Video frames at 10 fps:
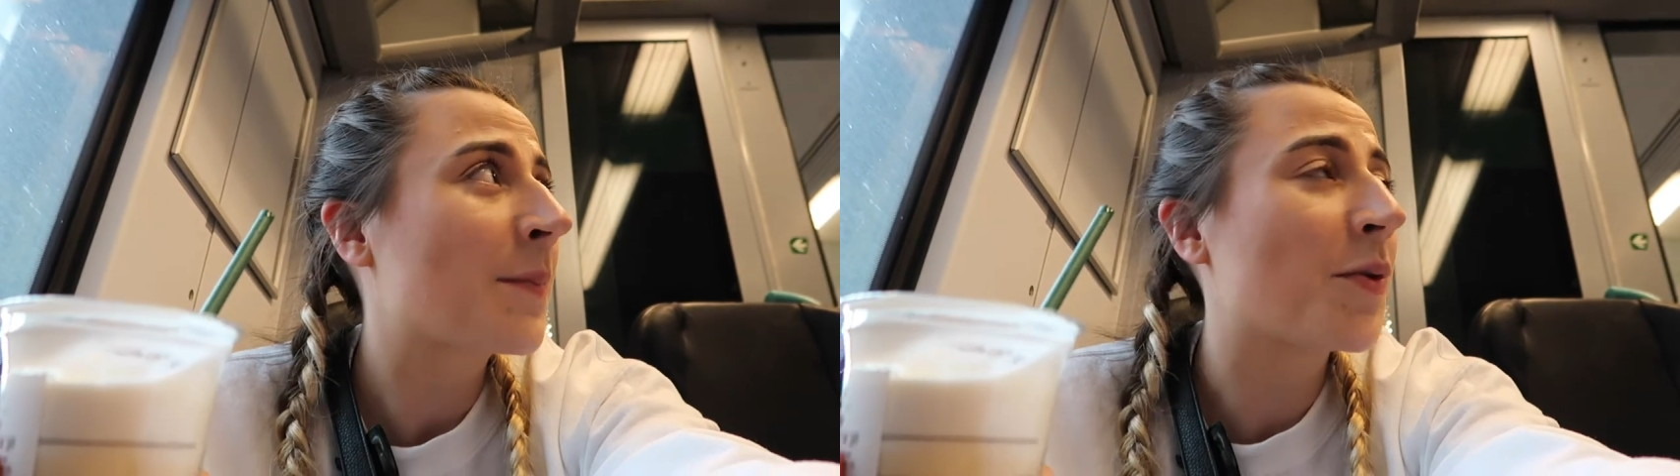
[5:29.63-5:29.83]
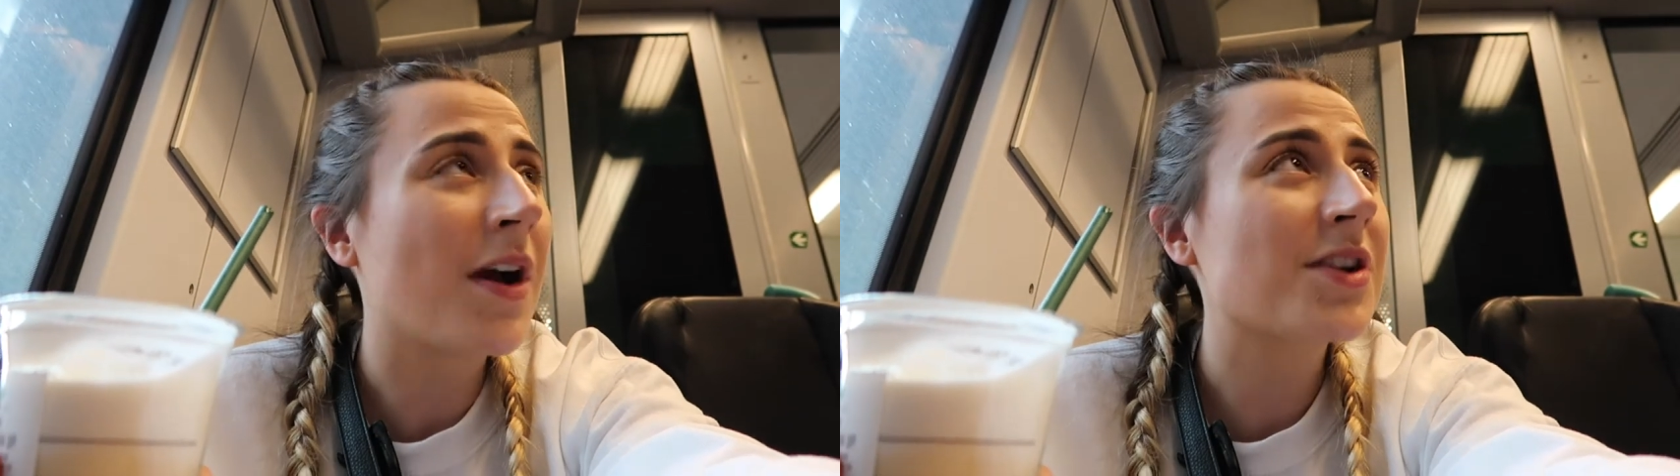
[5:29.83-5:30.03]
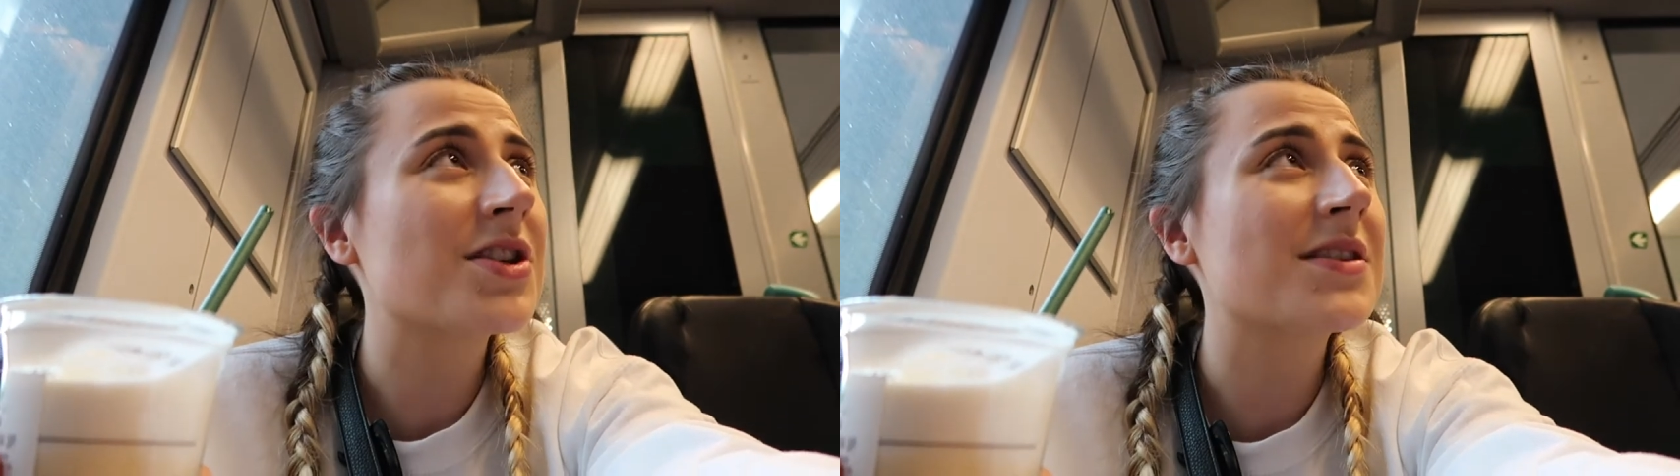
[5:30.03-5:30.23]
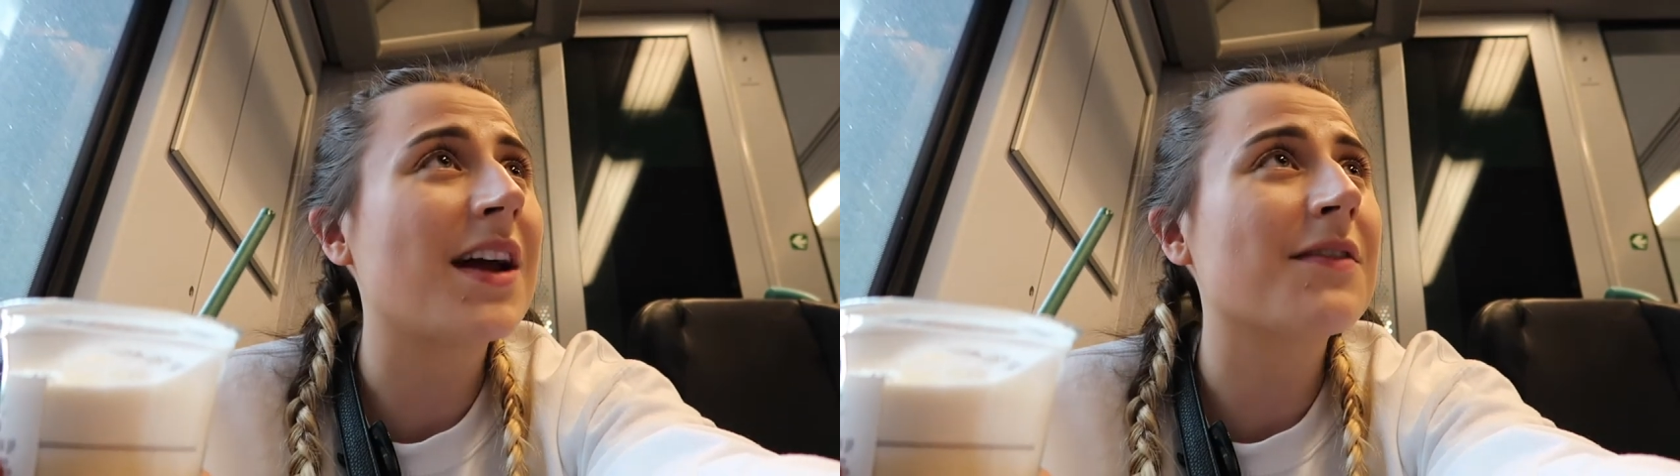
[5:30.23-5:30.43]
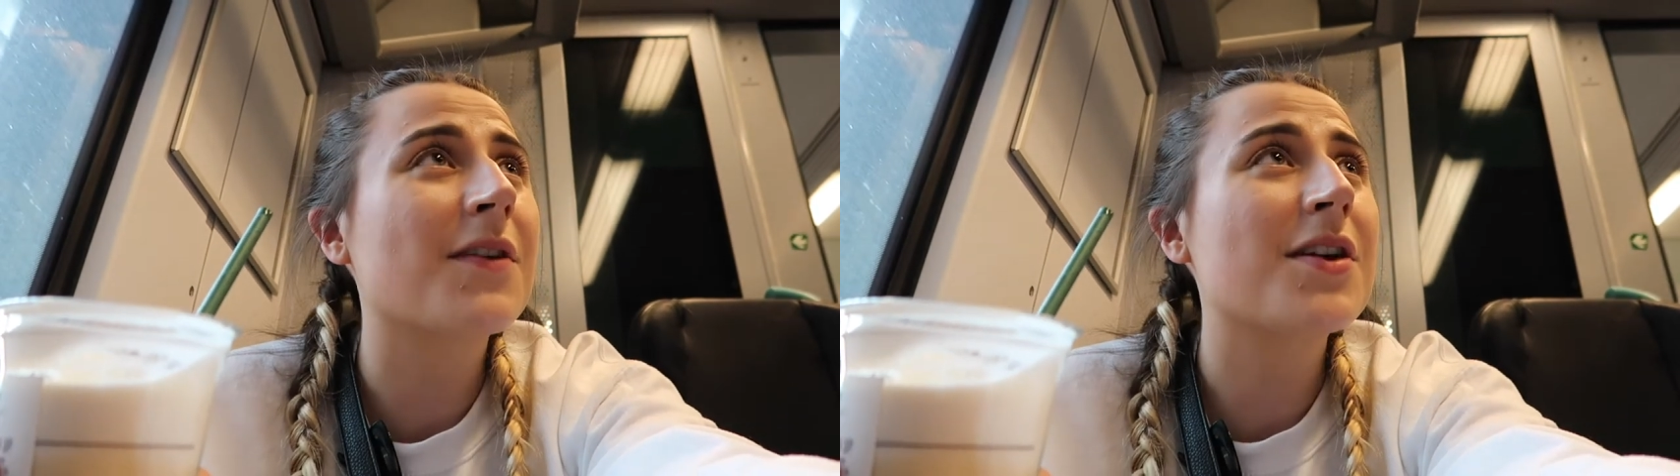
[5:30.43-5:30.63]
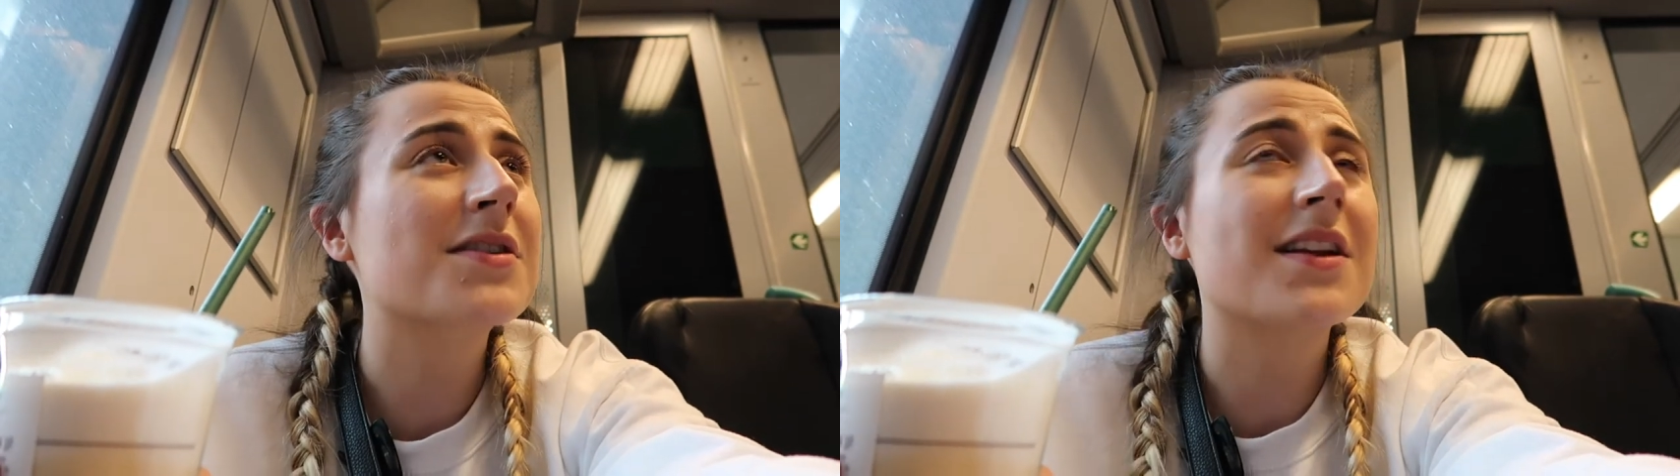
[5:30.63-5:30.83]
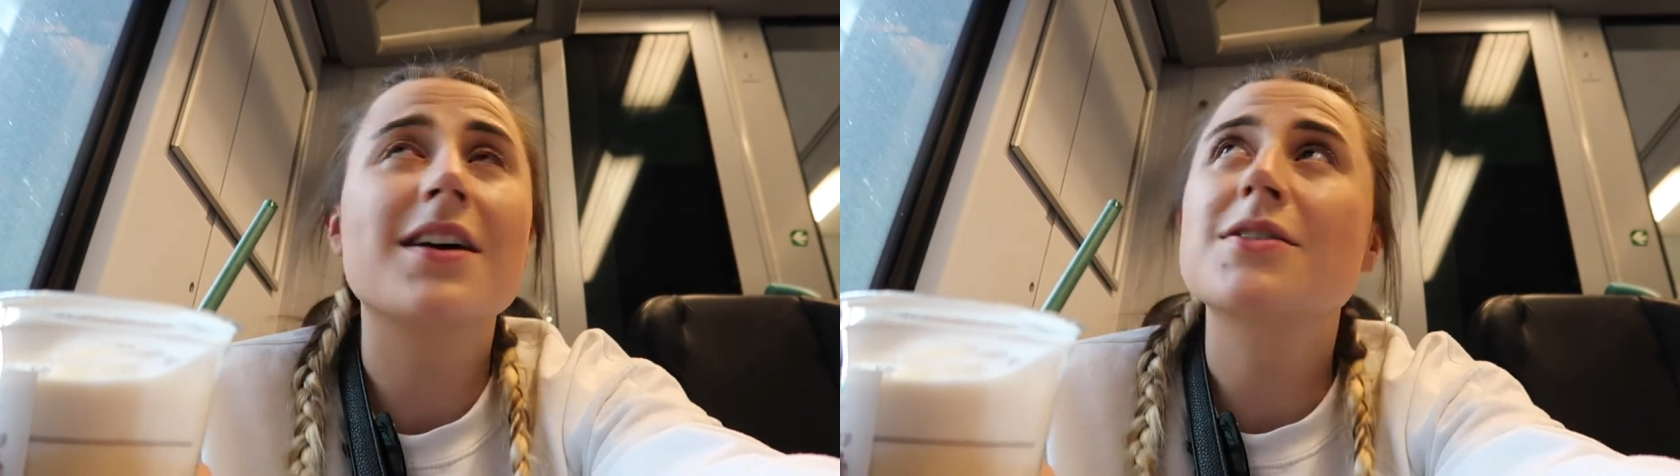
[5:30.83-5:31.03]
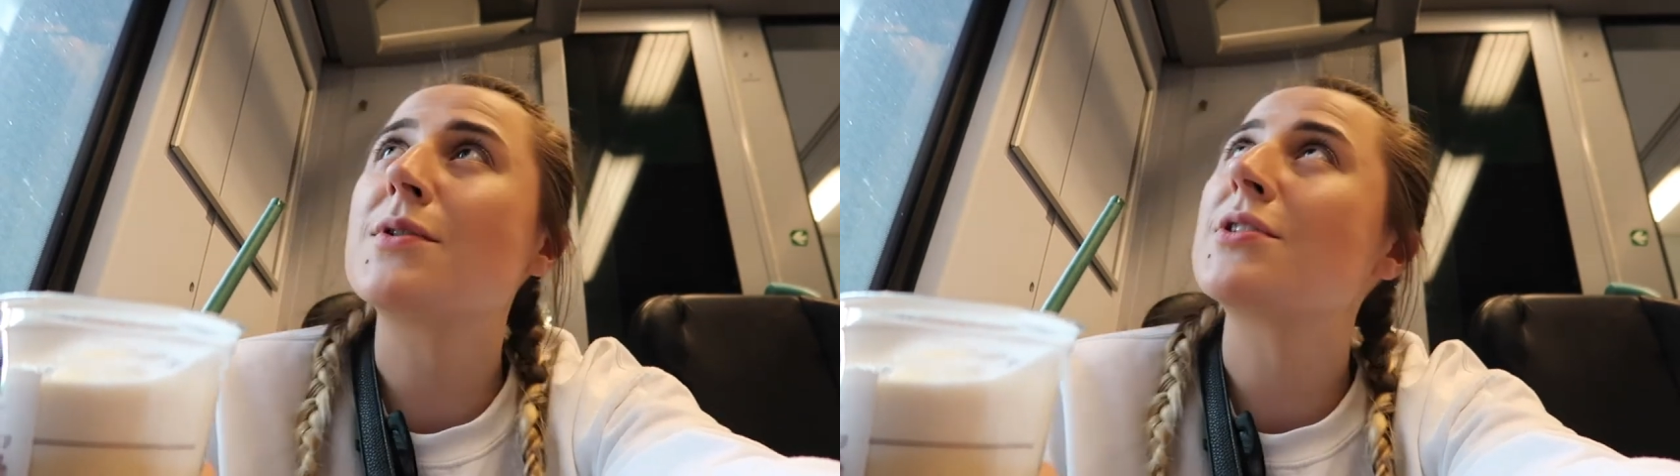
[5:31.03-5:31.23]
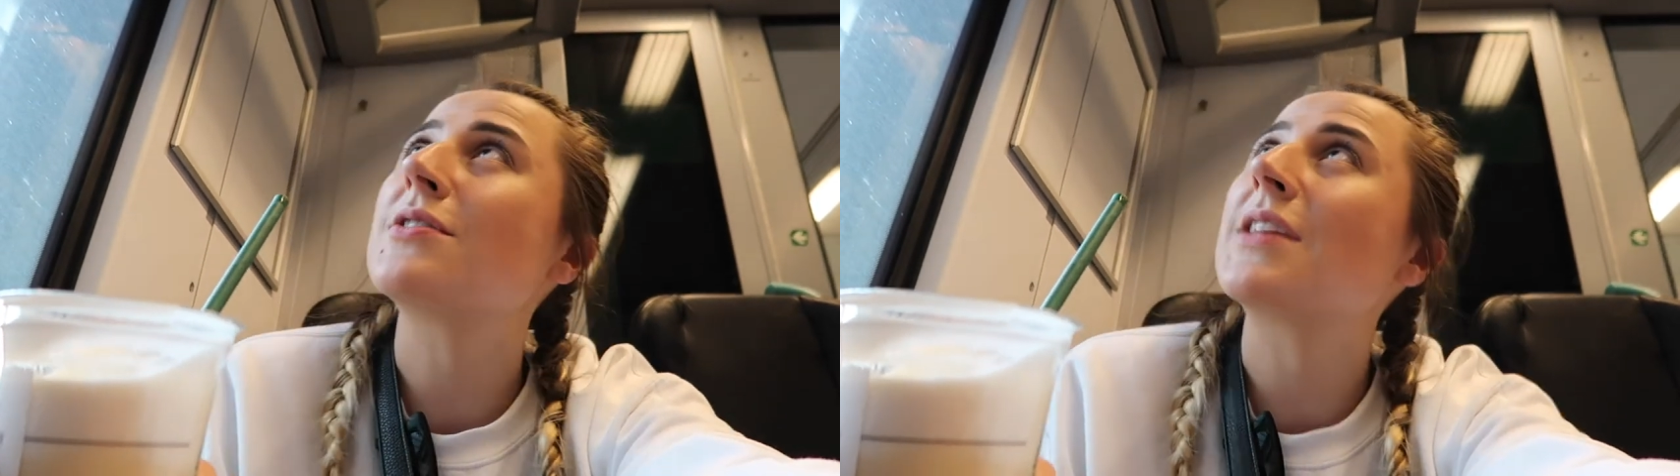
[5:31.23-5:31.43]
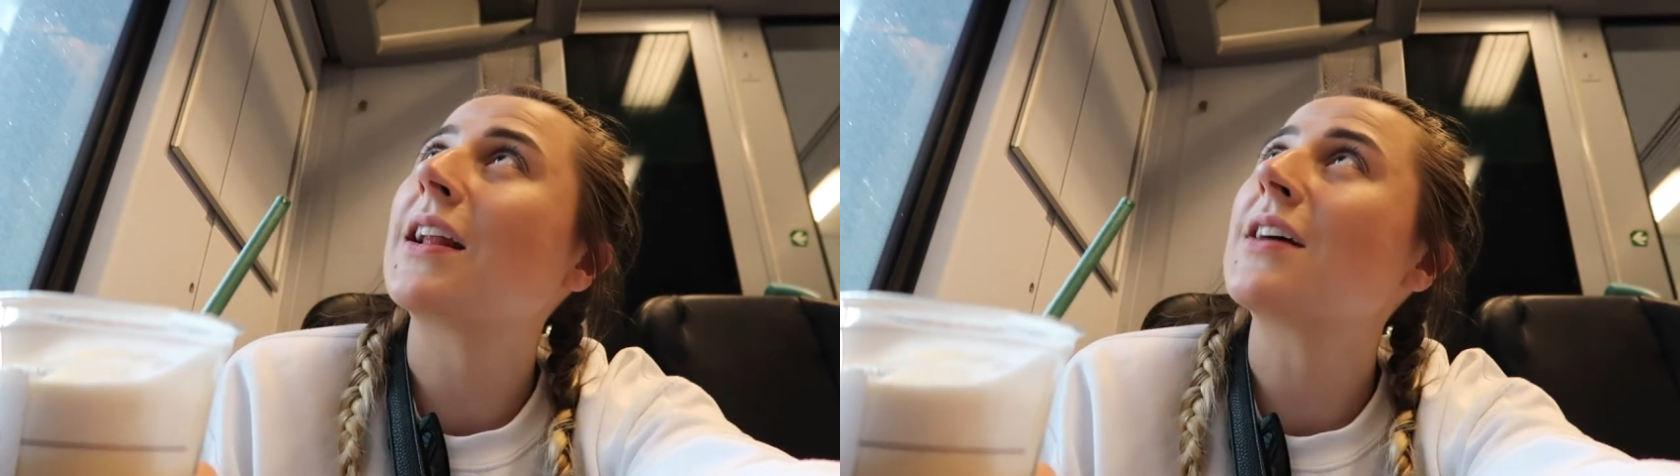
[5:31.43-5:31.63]
But we're actually sat in first class, which is
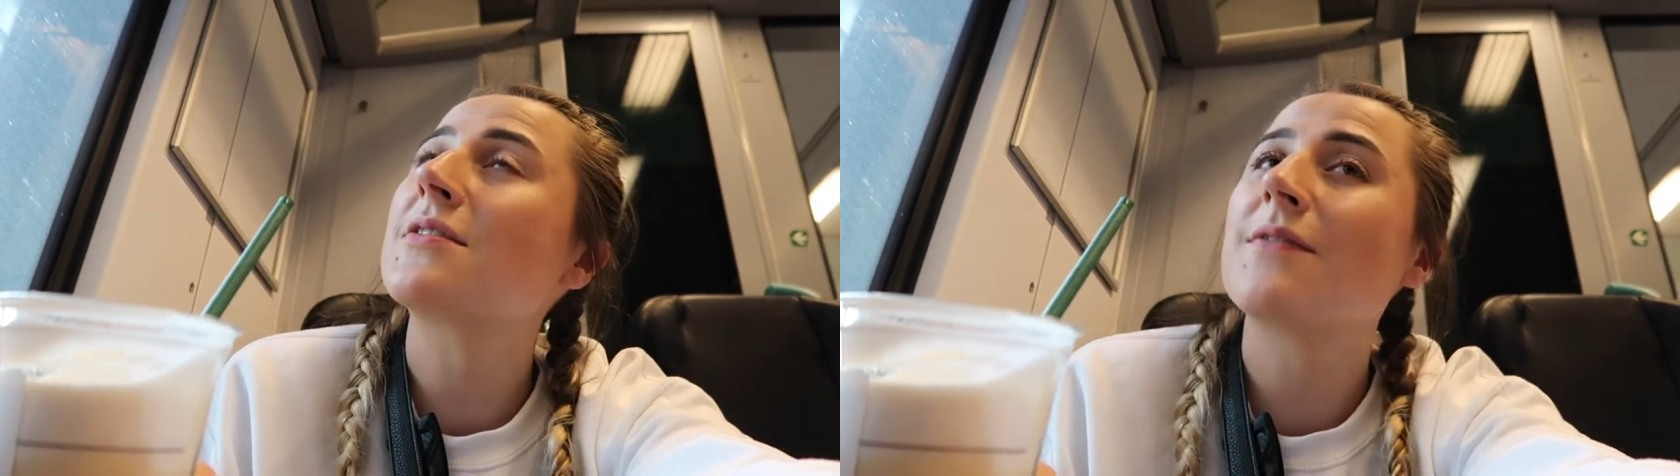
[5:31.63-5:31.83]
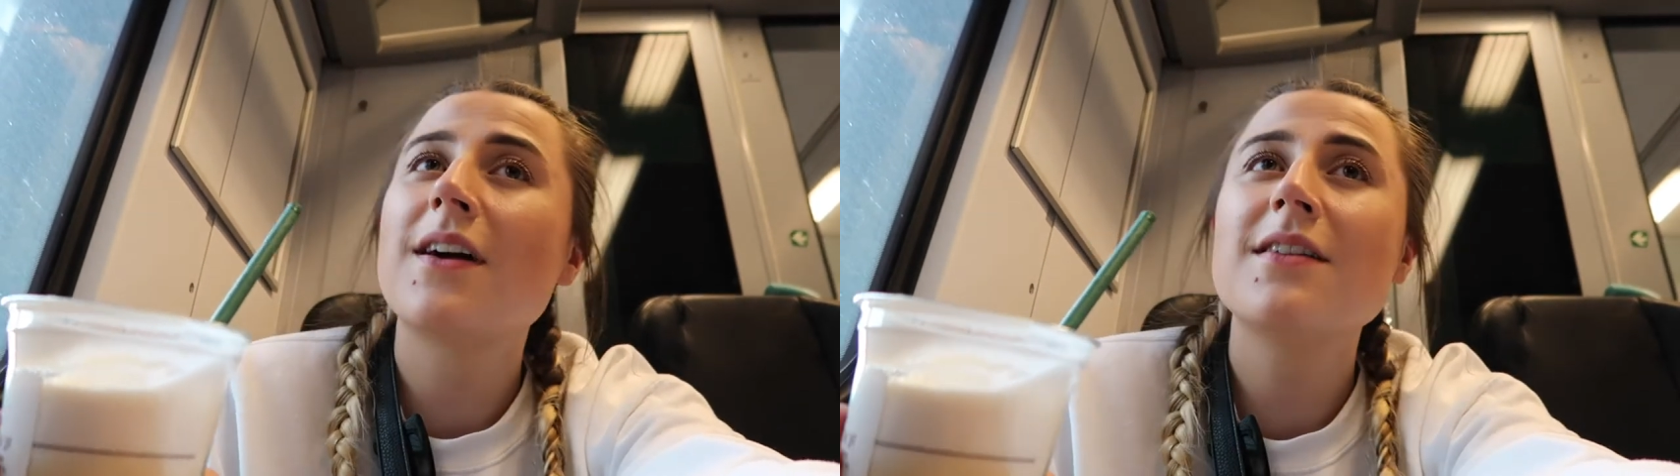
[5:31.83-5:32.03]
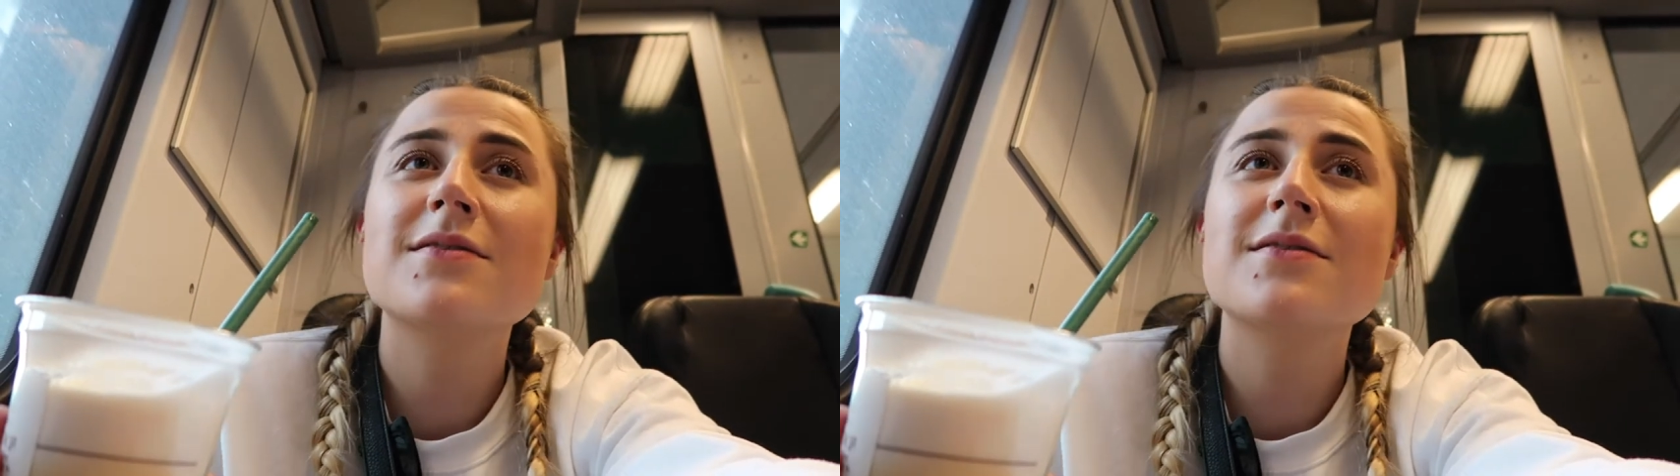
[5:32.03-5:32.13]
declassified.